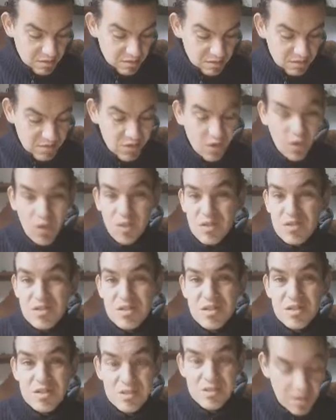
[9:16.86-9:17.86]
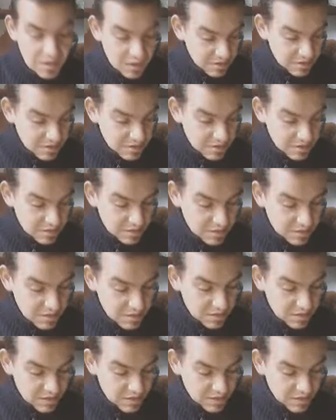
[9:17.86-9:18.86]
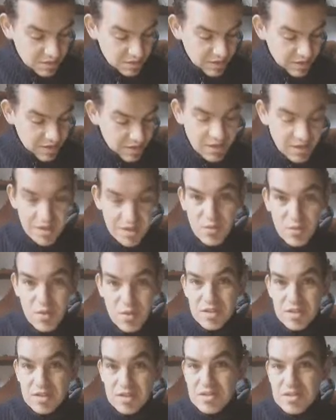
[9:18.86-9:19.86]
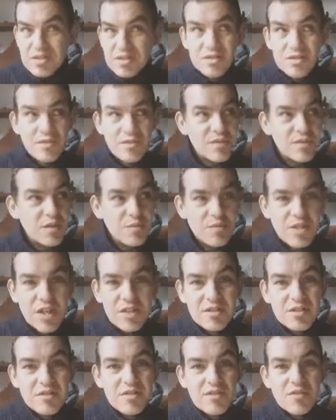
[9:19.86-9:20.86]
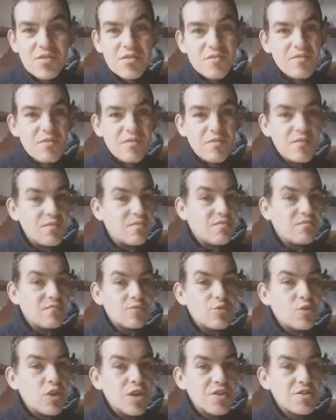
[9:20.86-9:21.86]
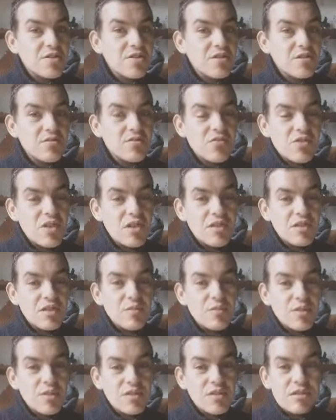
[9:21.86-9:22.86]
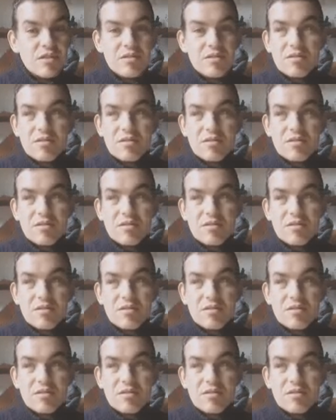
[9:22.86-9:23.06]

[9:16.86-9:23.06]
dolls, like the ones from that Russian gentleman,